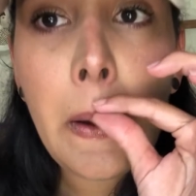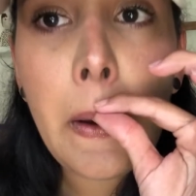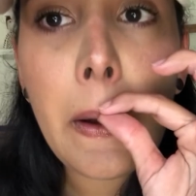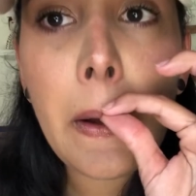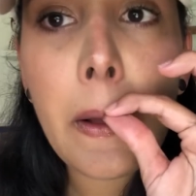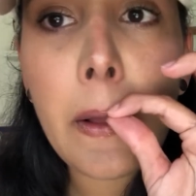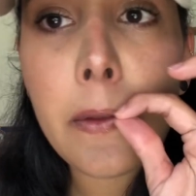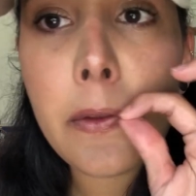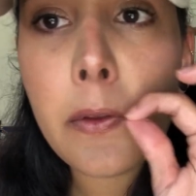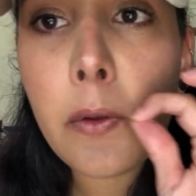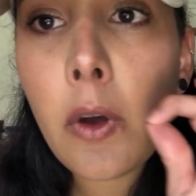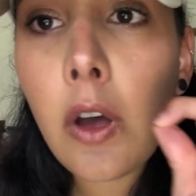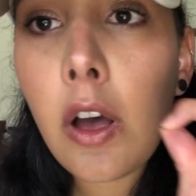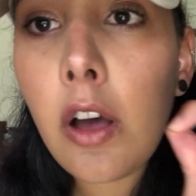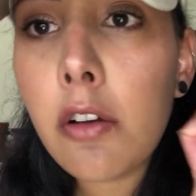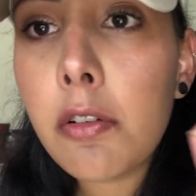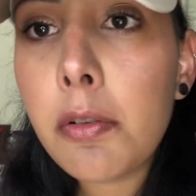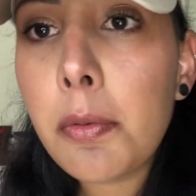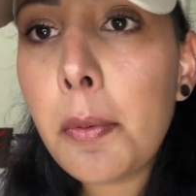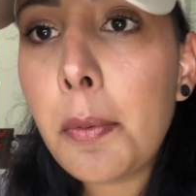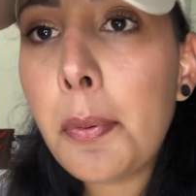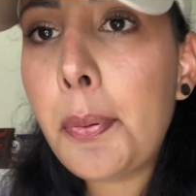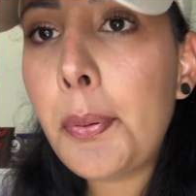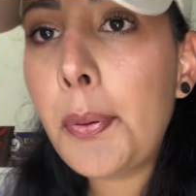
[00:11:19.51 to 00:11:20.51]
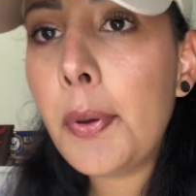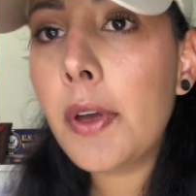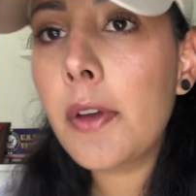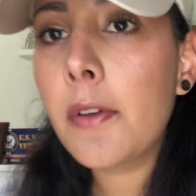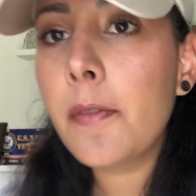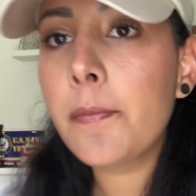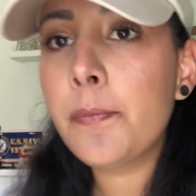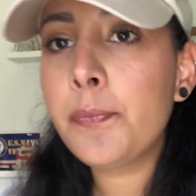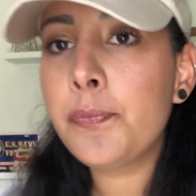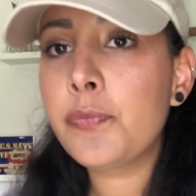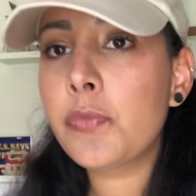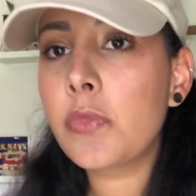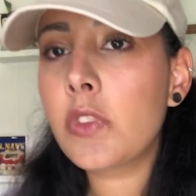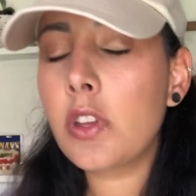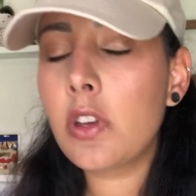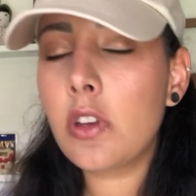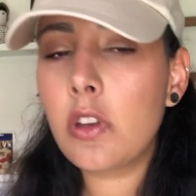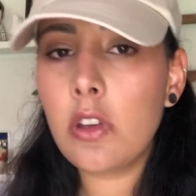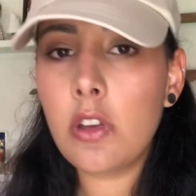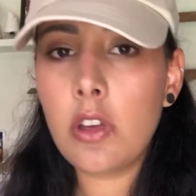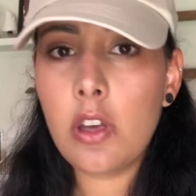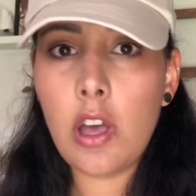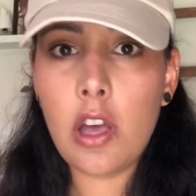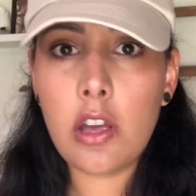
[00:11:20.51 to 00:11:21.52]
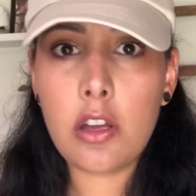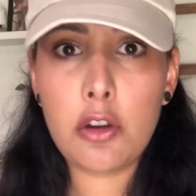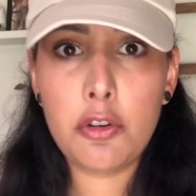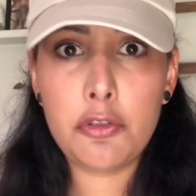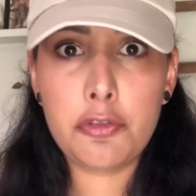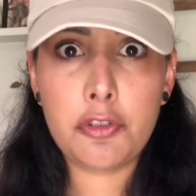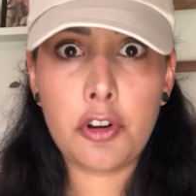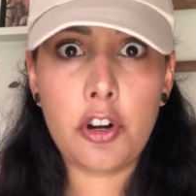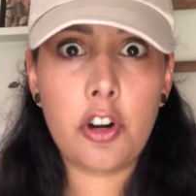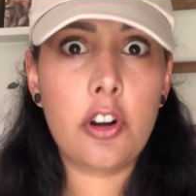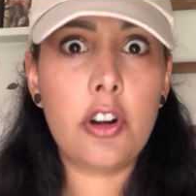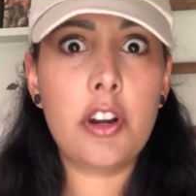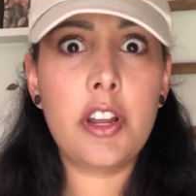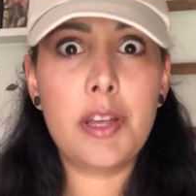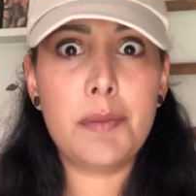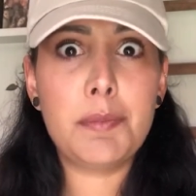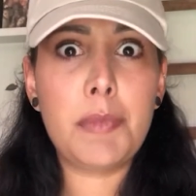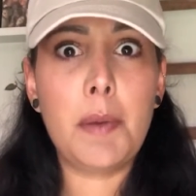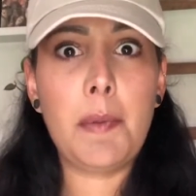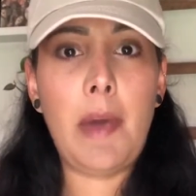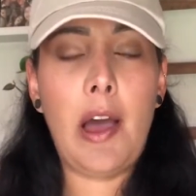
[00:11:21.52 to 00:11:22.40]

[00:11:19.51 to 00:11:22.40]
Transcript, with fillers: I also have echo fur in my